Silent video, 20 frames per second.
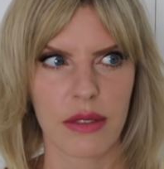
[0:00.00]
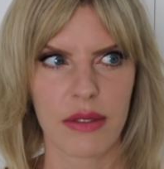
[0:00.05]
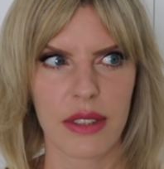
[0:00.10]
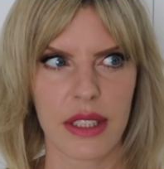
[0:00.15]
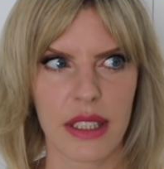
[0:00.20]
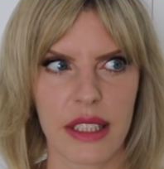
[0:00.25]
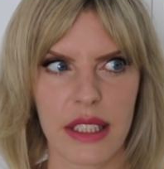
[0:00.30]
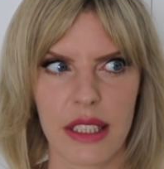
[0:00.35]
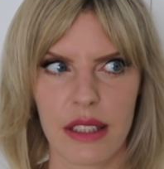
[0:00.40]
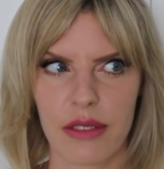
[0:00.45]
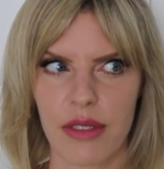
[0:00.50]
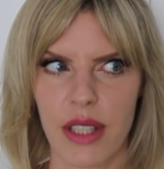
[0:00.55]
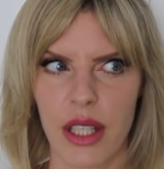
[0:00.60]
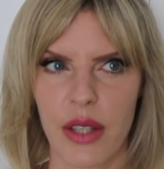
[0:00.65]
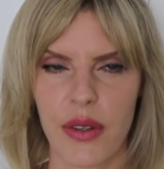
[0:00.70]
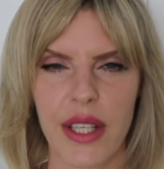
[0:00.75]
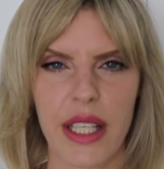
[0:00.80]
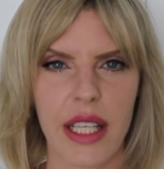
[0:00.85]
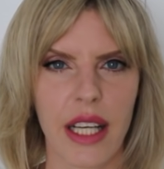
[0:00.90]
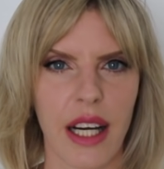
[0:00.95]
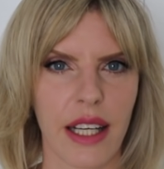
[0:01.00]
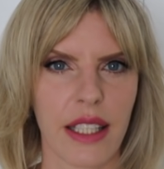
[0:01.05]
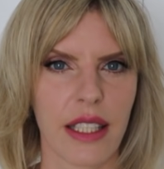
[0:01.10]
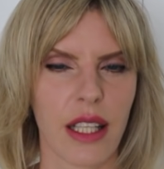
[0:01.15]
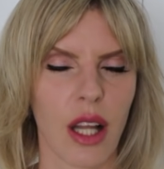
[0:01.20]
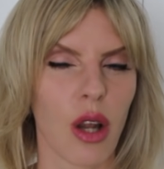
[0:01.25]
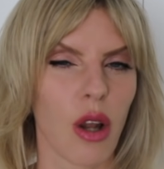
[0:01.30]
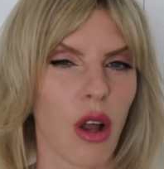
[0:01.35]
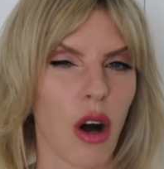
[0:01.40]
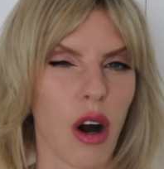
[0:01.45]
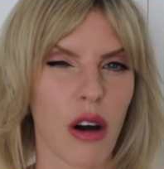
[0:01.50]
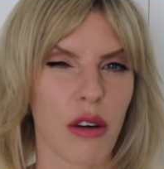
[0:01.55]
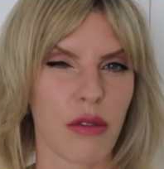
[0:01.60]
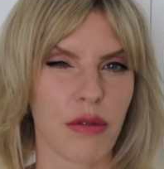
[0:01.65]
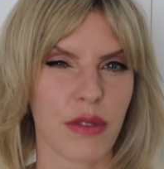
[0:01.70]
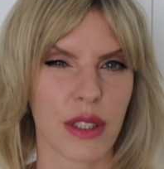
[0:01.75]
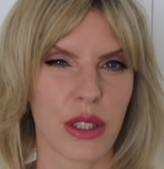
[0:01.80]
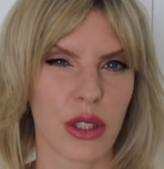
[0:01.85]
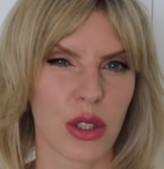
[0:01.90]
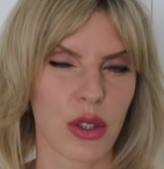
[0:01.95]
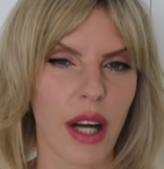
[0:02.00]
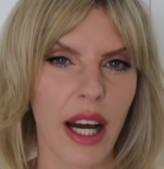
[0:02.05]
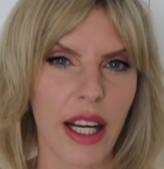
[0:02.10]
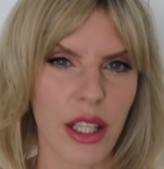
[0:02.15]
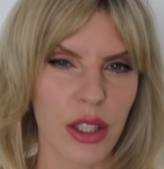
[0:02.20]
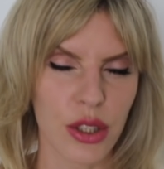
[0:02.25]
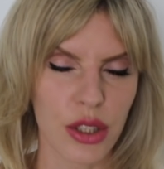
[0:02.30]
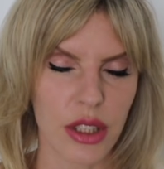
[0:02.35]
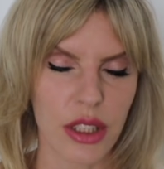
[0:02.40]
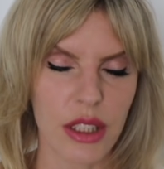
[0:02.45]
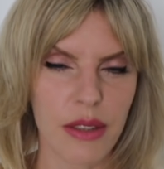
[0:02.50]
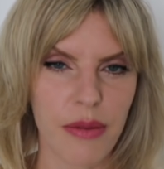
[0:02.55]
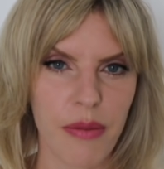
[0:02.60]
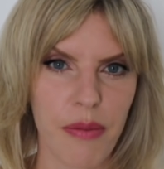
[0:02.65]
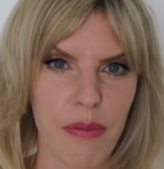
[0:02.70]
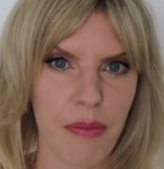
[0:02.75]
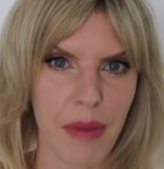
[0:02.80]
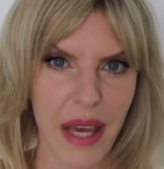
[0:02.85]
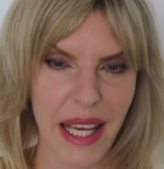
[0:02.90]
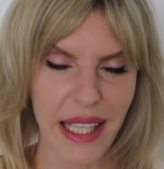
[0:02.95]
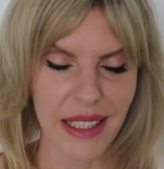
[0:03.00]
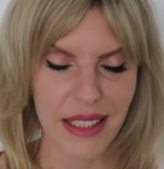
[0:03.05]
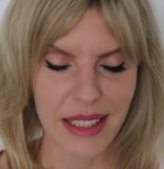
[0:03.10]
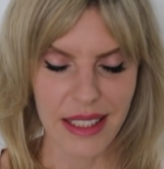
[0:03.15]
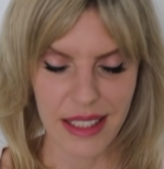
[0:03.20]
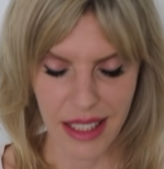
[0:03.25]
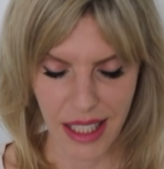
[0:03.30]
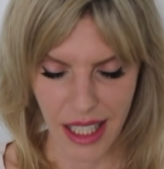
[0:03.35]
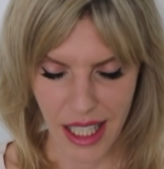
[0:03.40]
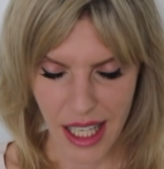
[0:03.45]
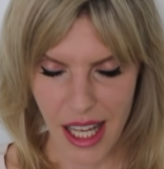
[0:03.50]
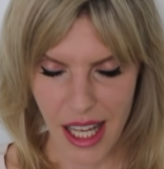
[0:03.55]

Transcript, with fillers: This is very kind of law of attraction based.